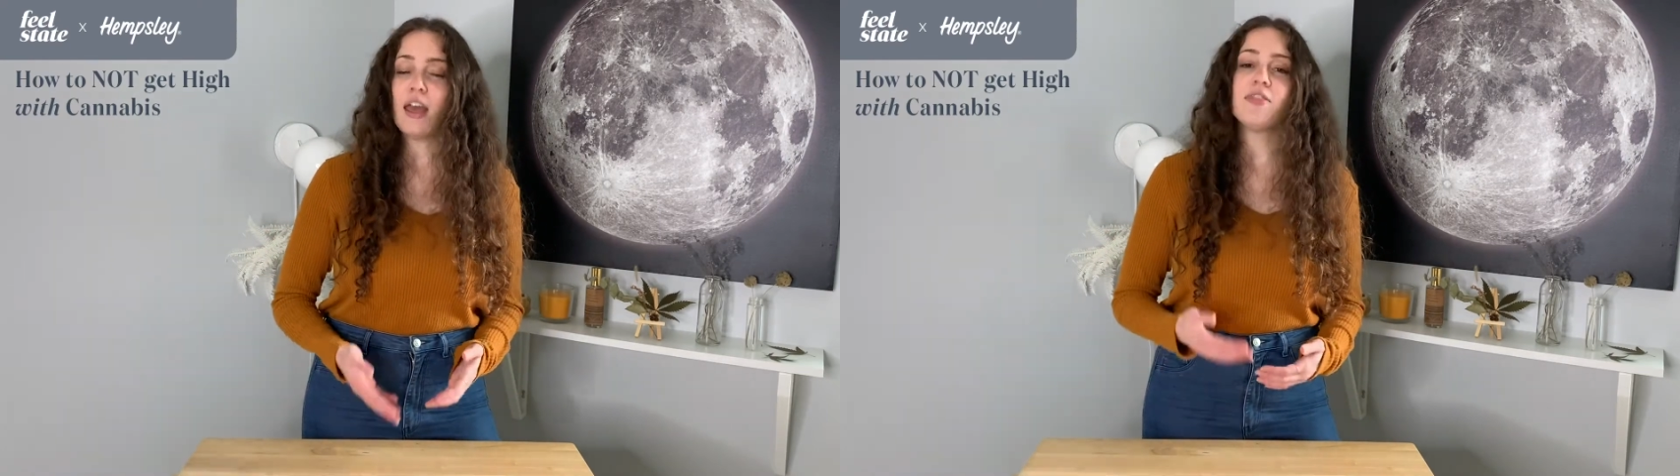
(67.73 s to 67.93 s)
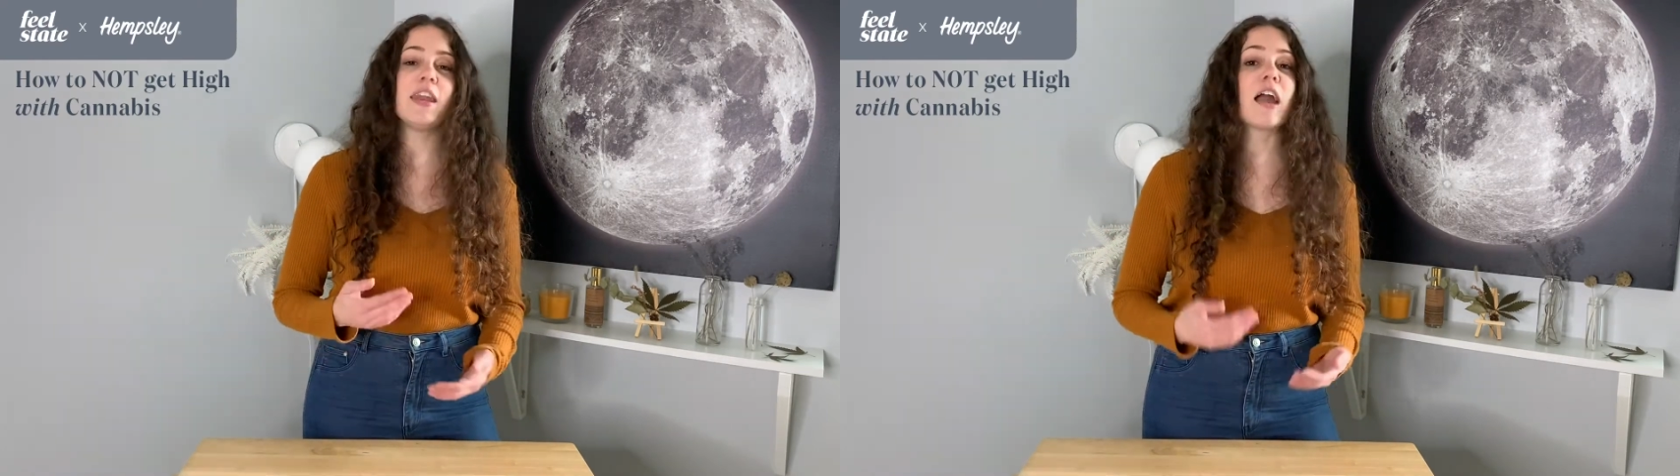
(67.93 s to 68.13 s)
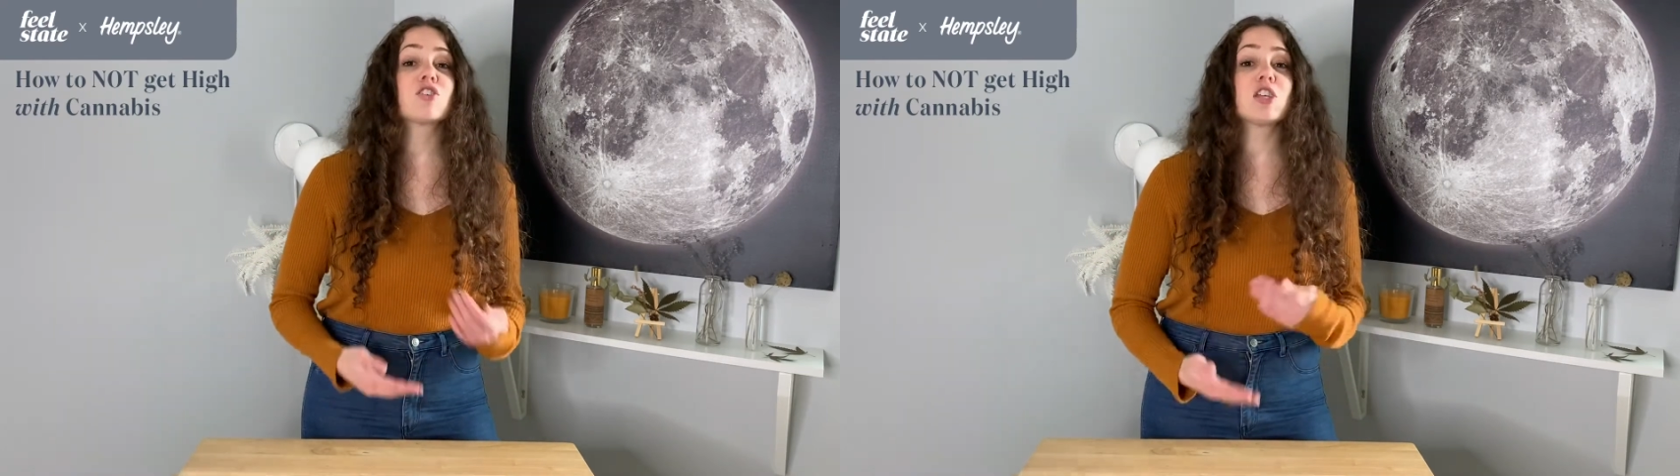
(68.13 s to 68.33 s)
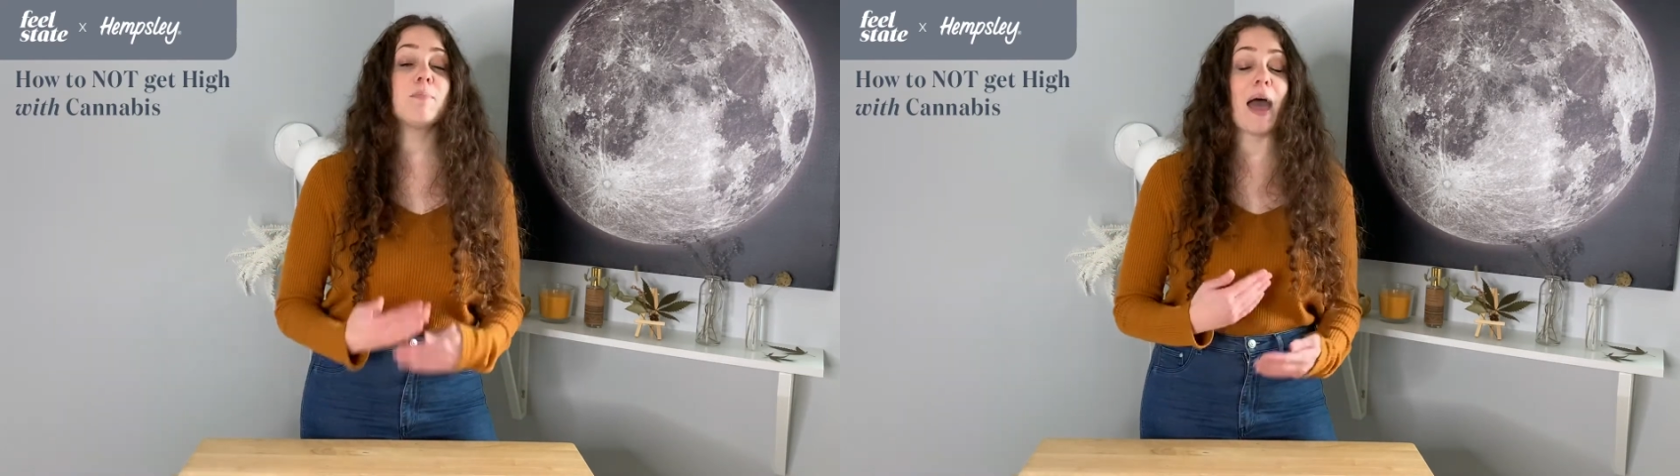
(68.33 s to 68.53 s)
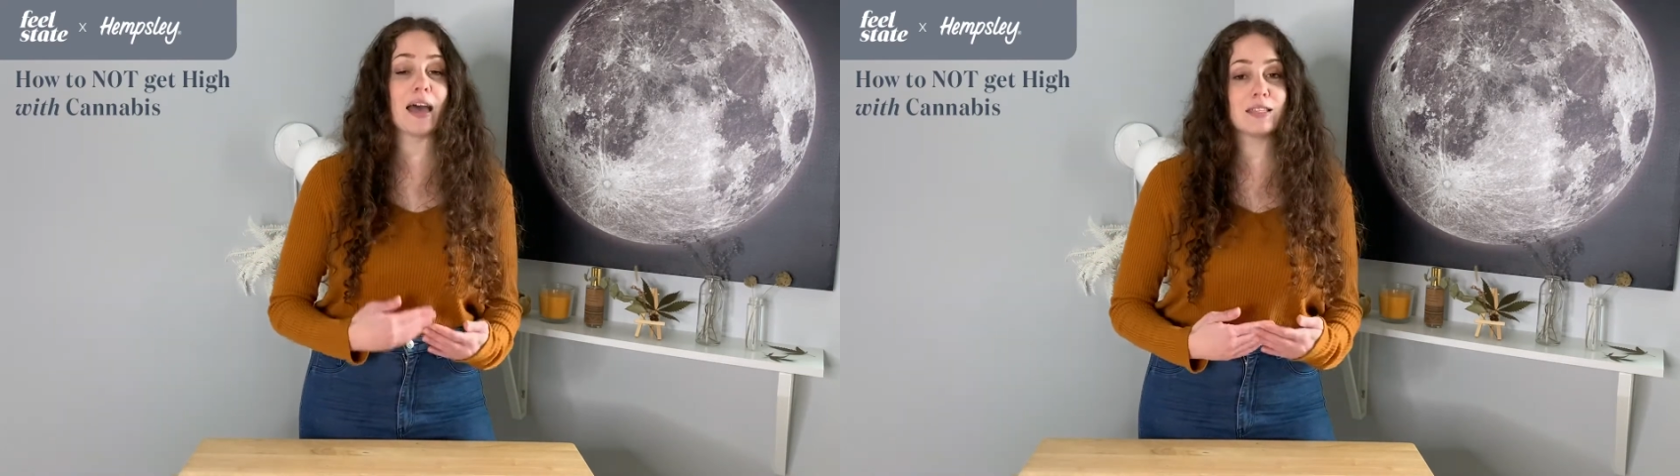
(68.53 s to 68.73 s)
than actually
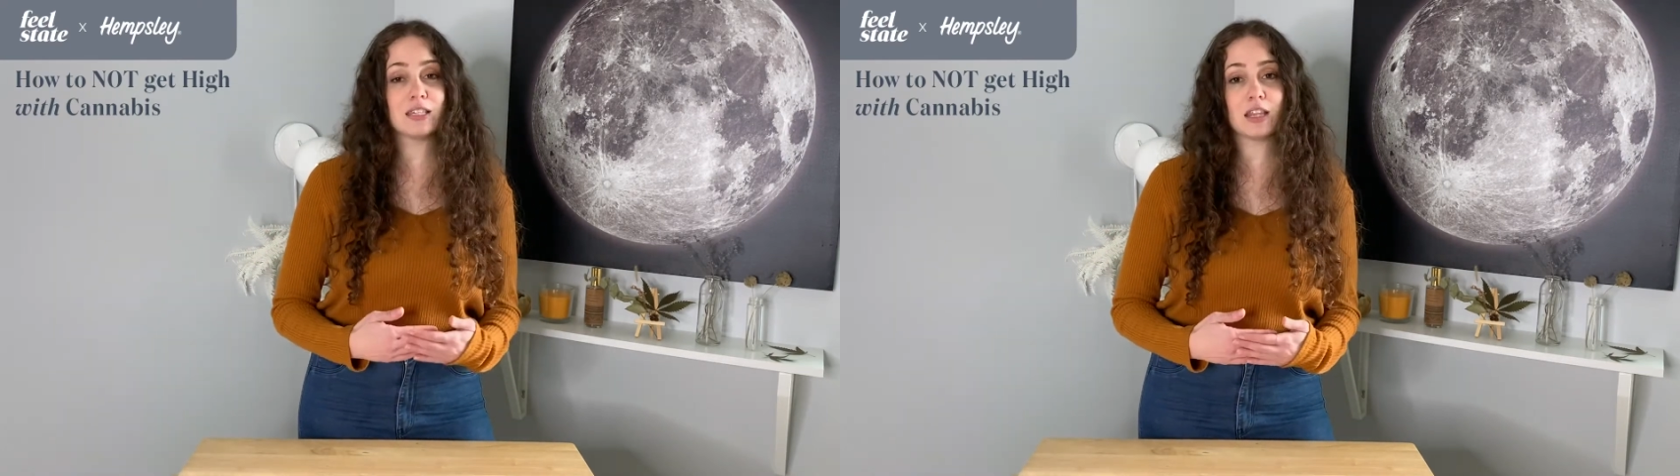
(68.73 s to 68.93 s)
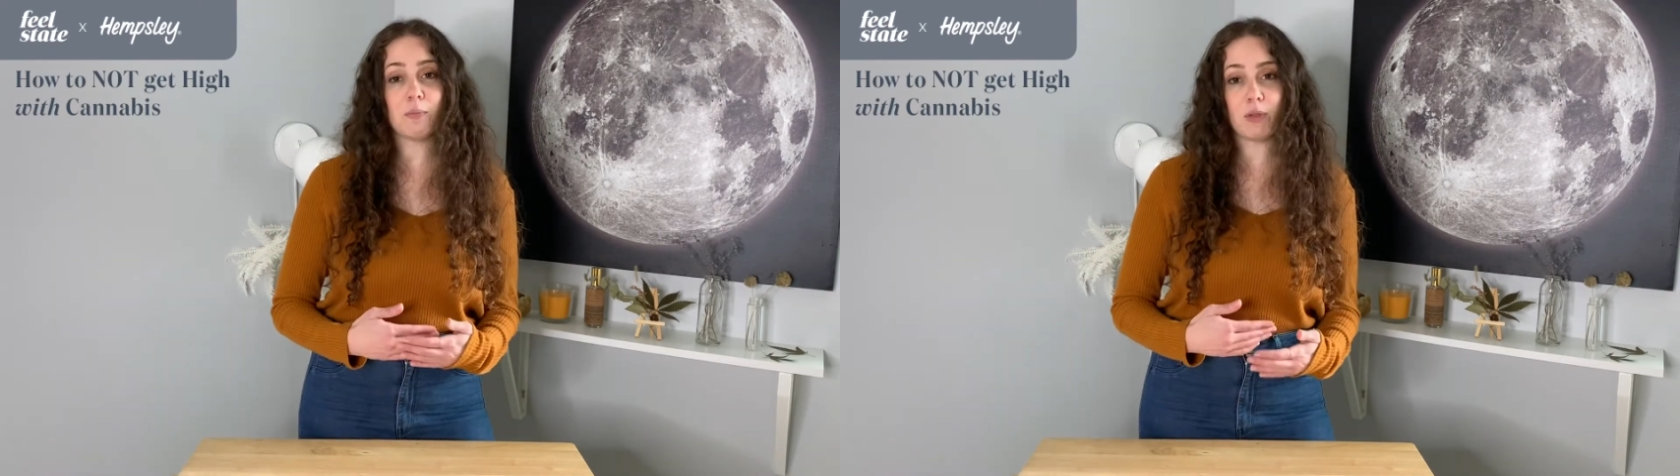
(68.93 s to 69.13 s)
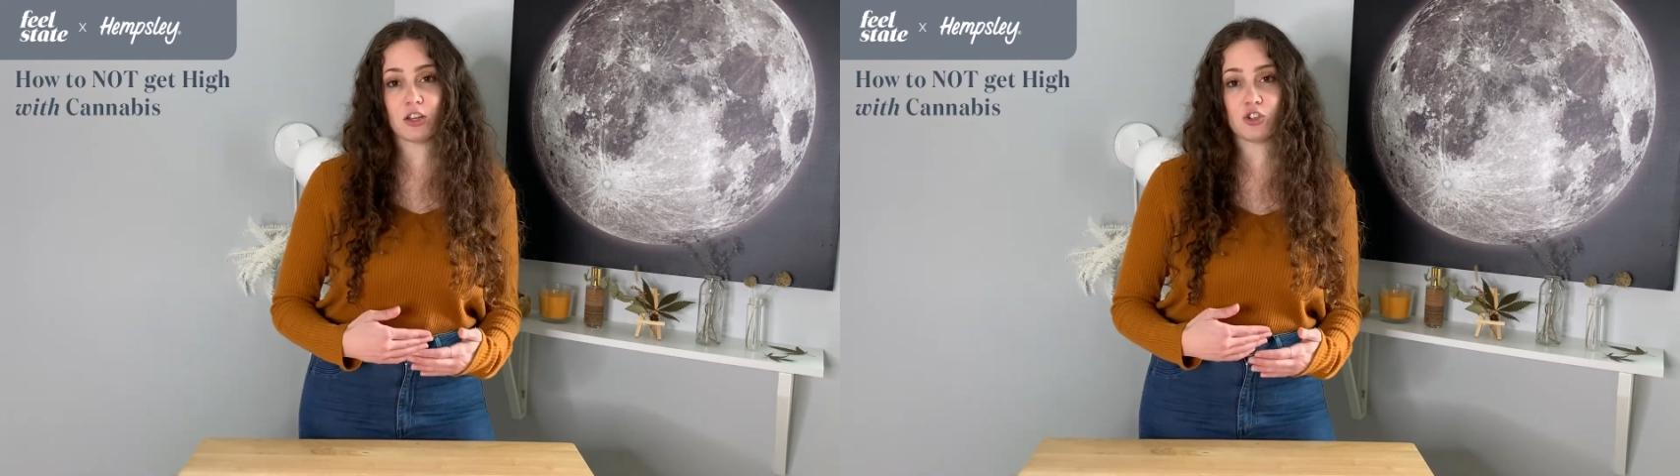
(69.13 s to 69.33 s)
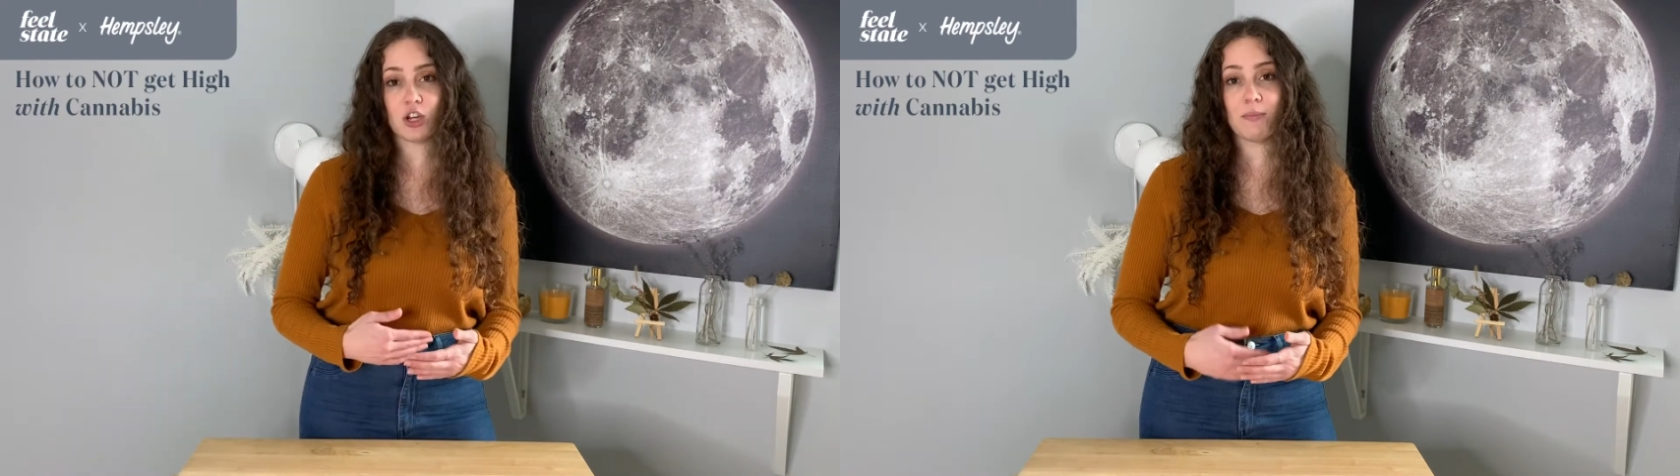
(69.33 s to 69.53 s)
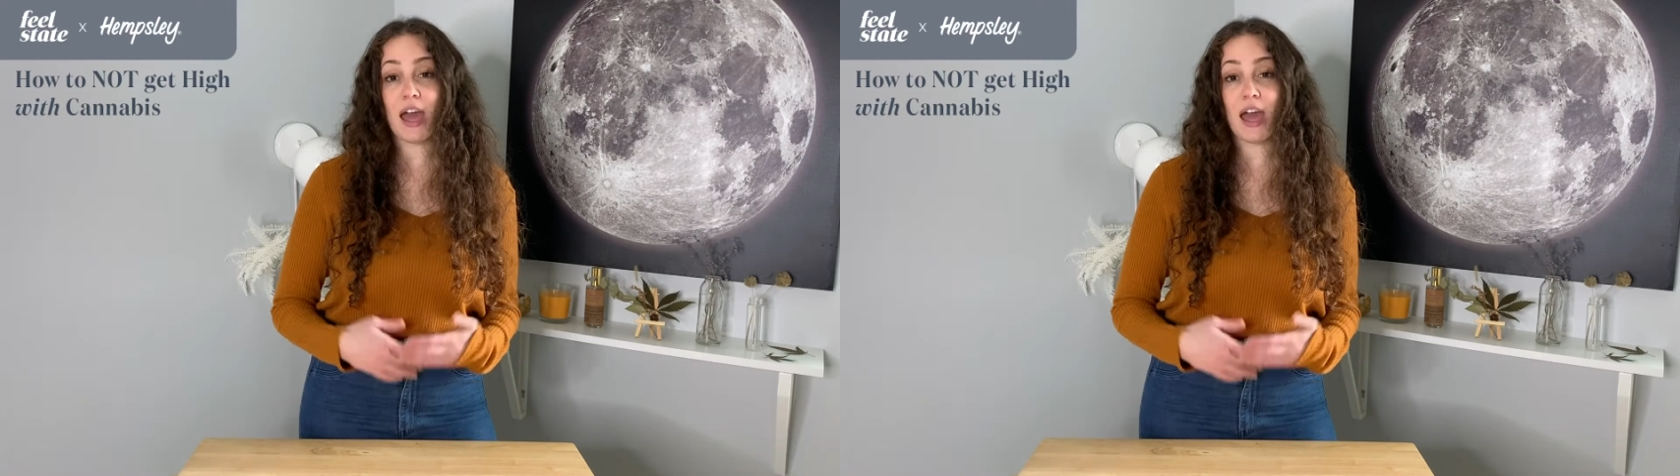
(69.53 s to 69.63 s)
pass into the bloodstream